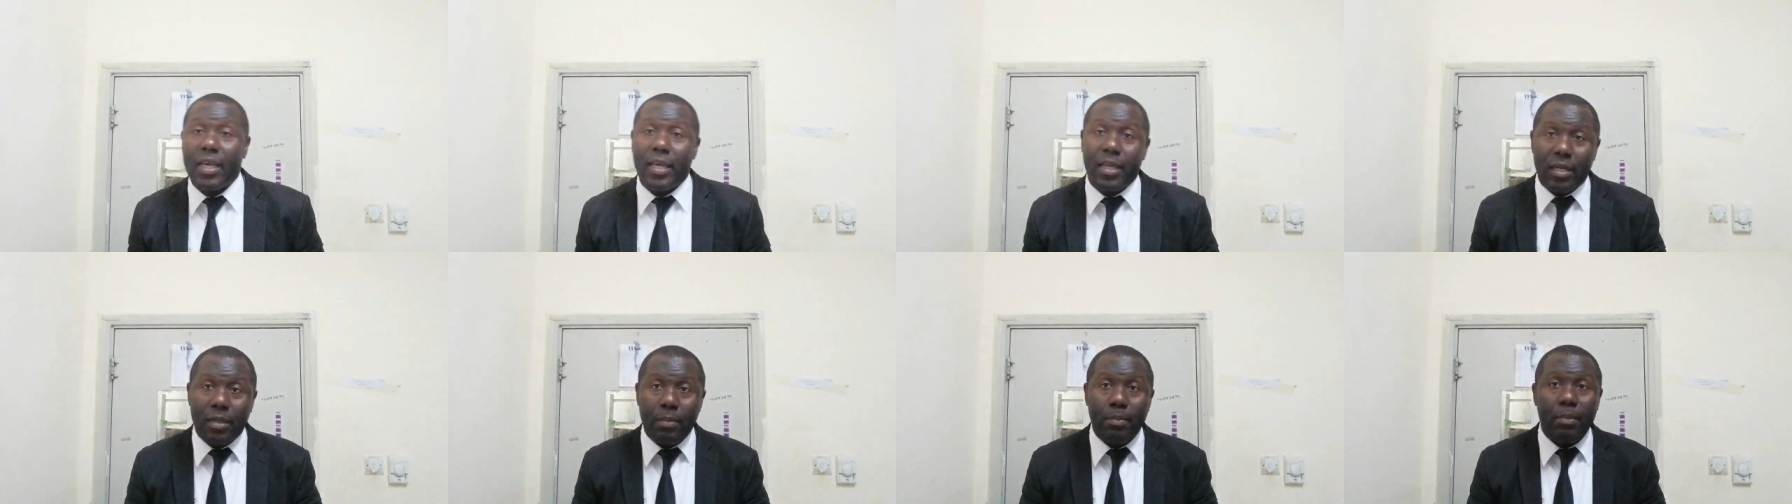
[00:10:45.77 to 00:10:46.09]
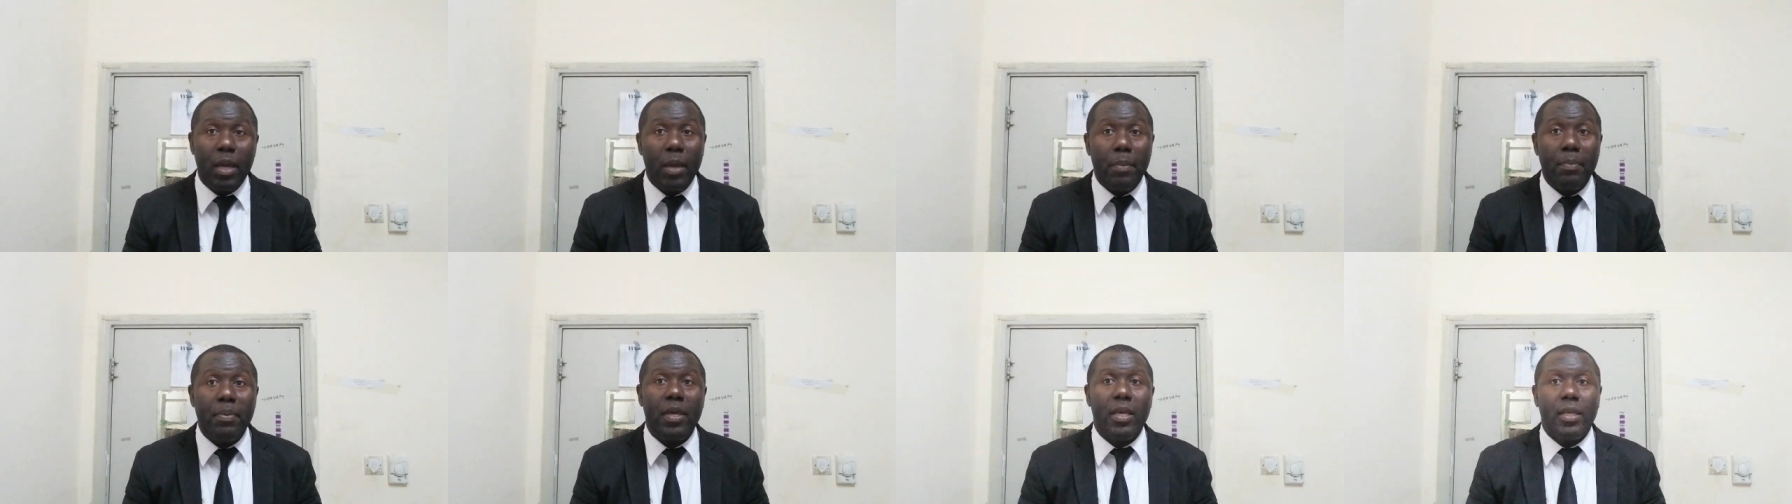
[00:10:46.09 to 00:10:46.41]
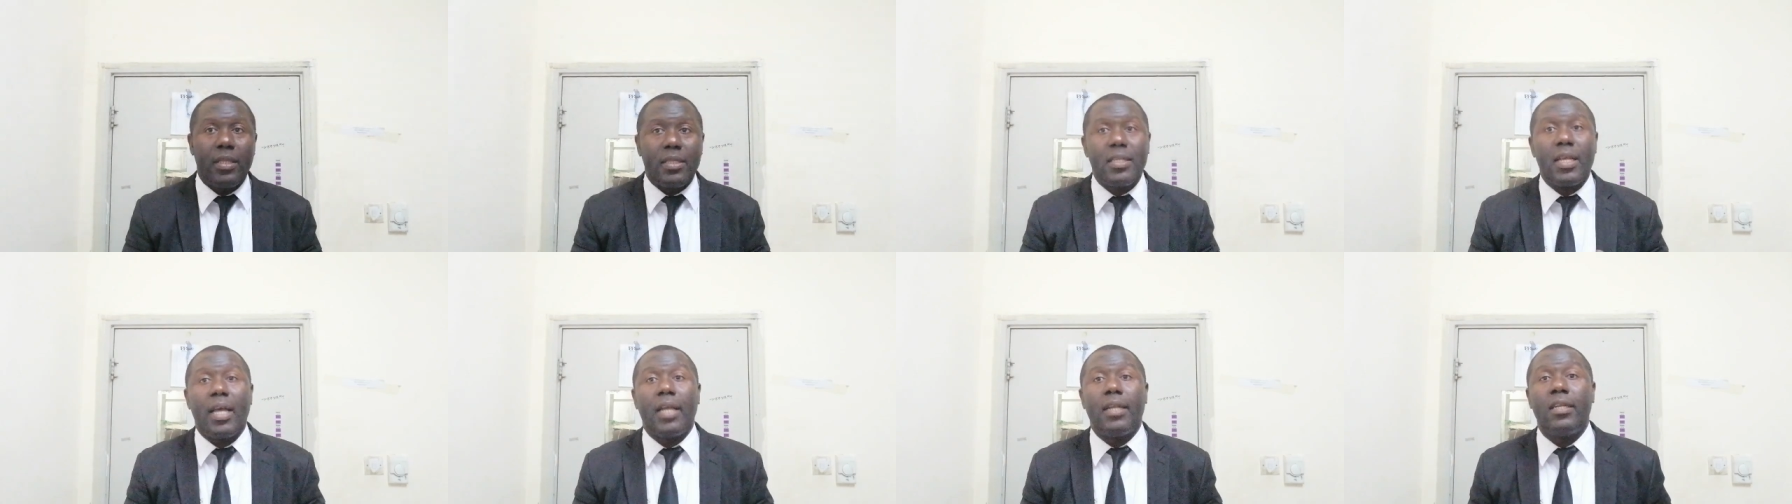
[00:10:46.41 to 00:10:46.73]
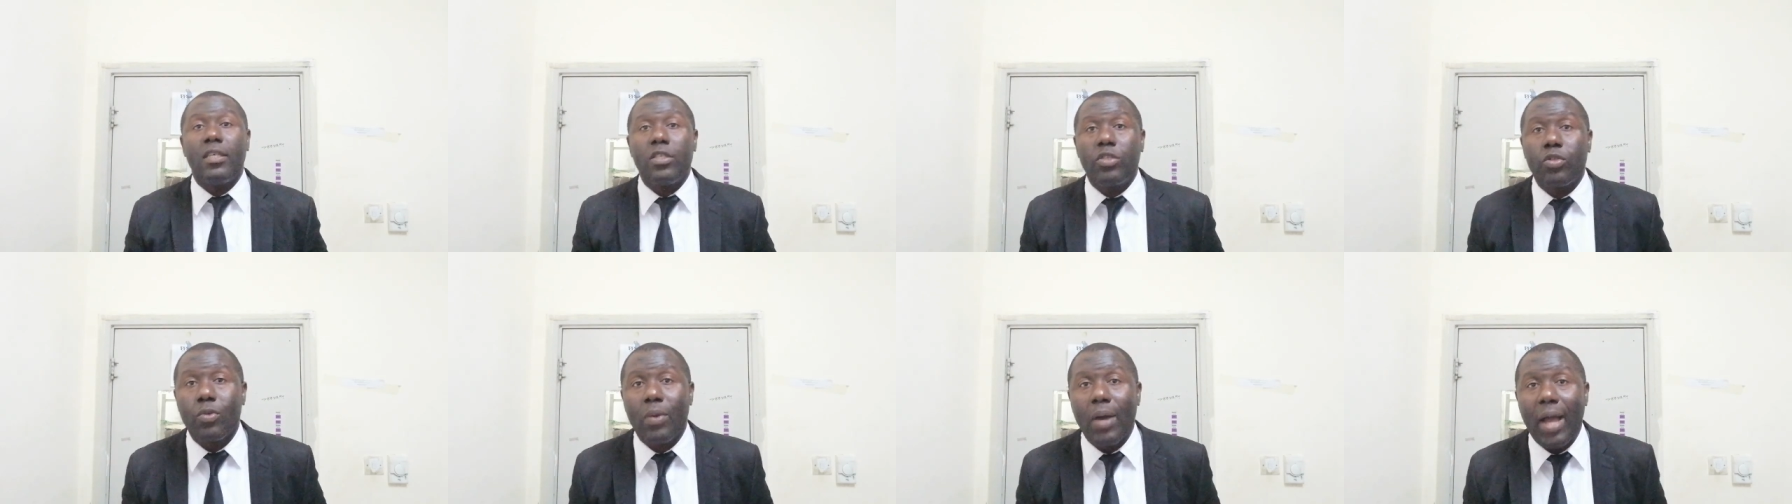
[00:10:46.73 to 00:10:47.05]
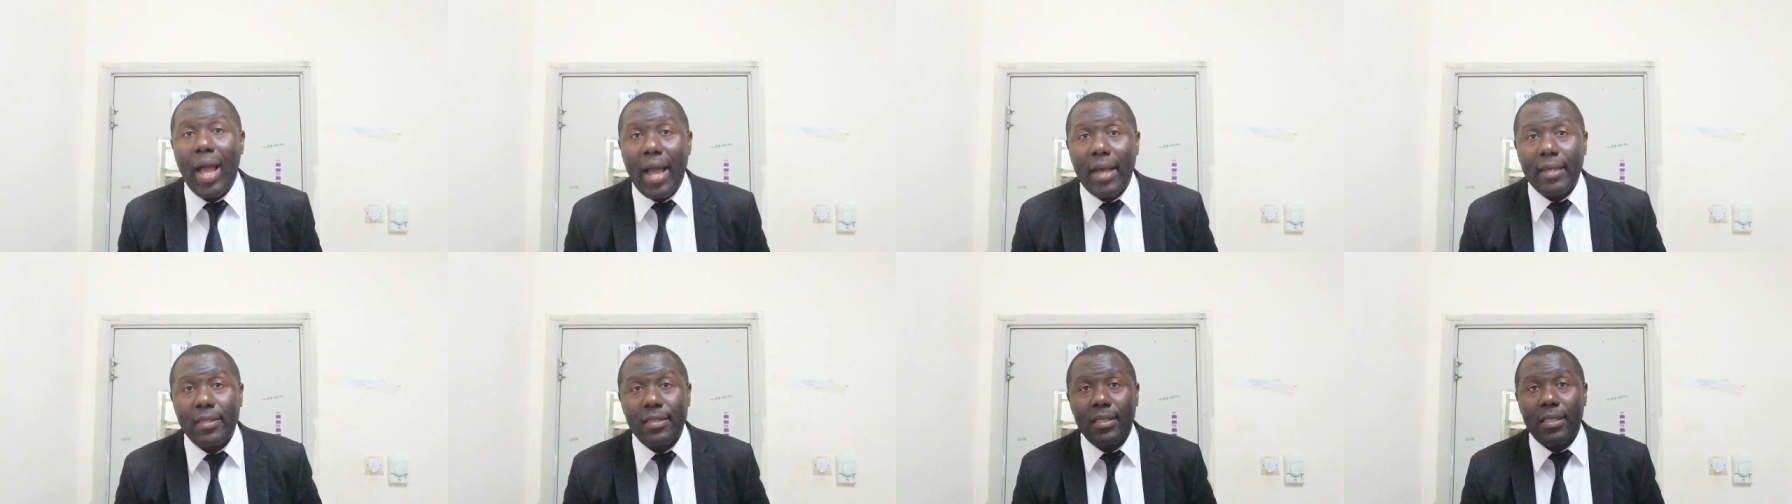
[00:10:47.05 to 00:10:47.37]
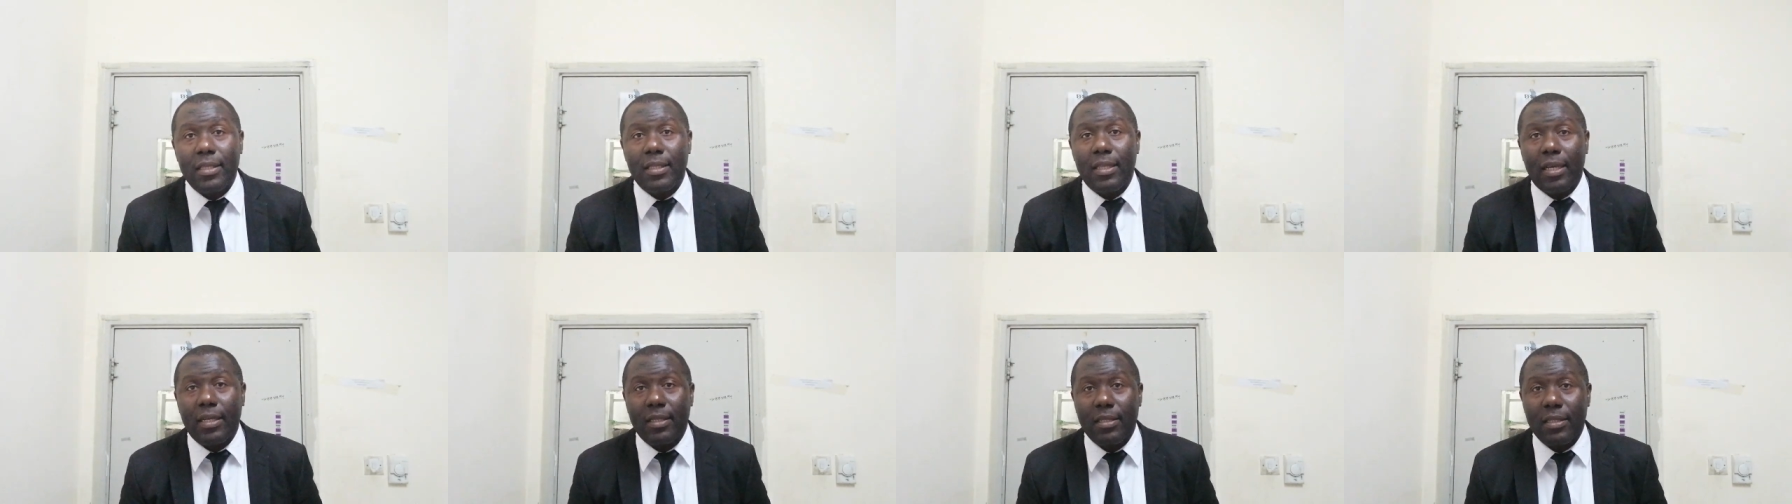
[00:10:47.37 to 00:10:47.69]
and maybe it can lead to
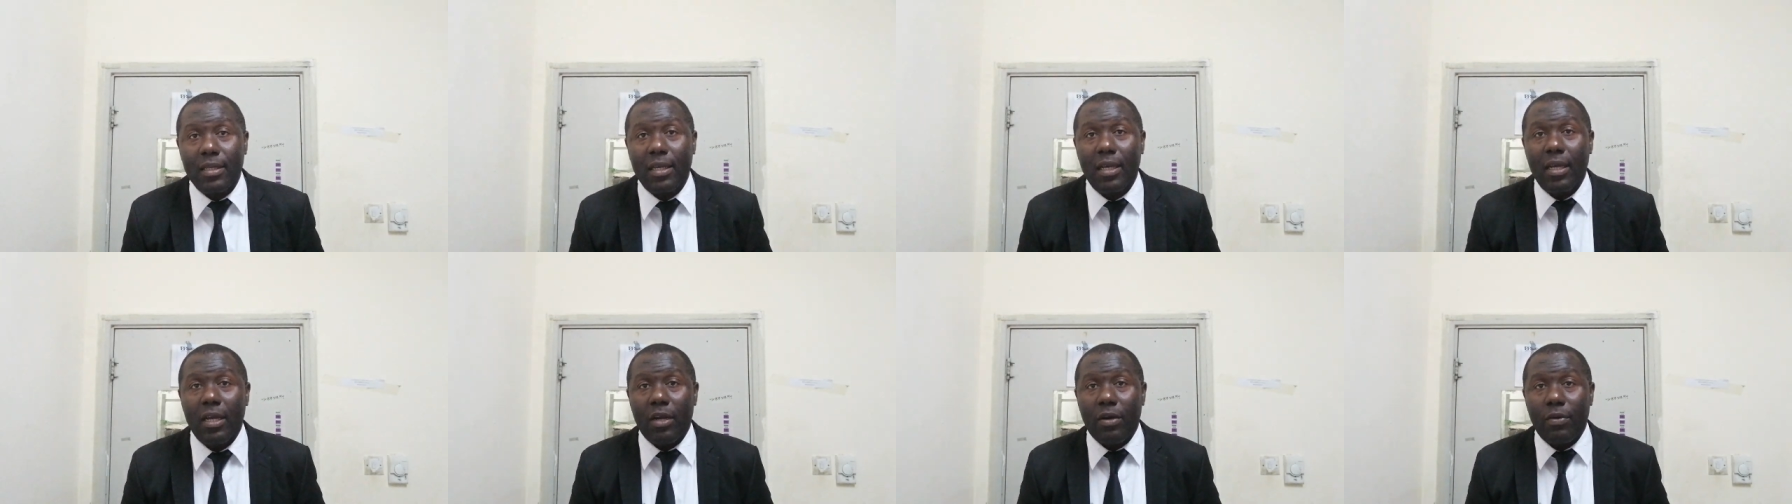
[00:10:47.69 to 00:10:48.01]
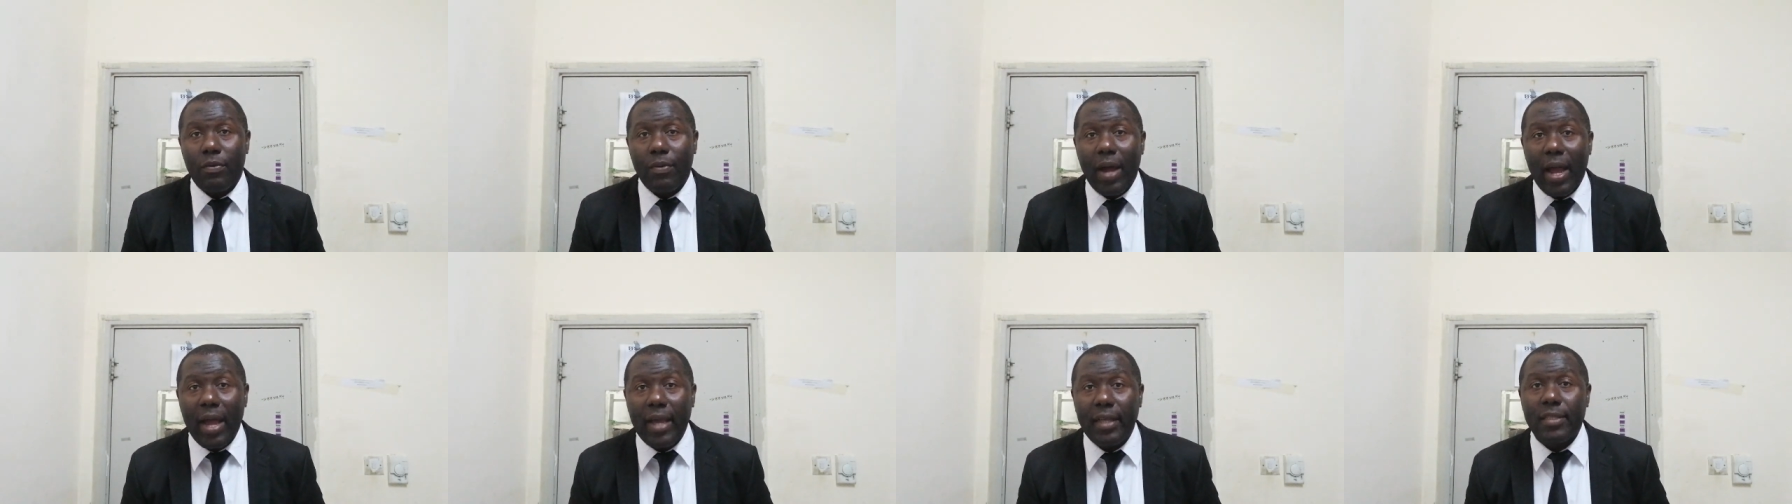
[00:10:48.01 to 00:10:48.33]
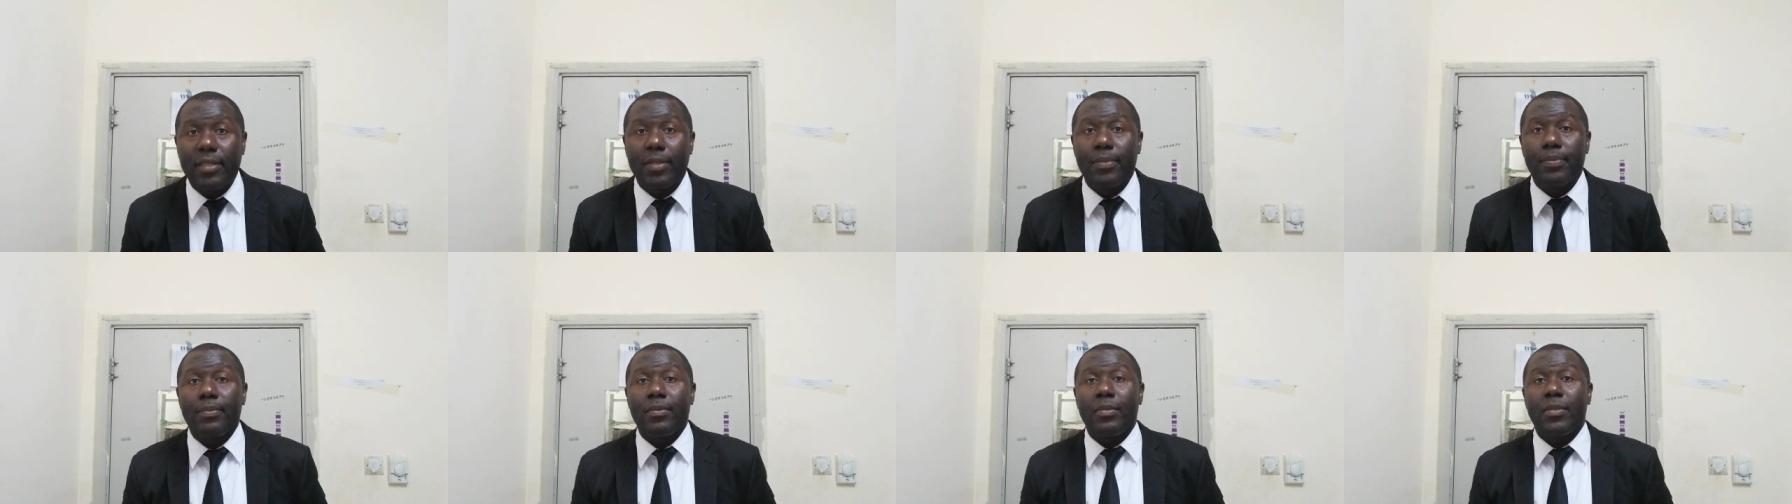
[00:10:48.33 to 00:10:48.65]
accidents, right?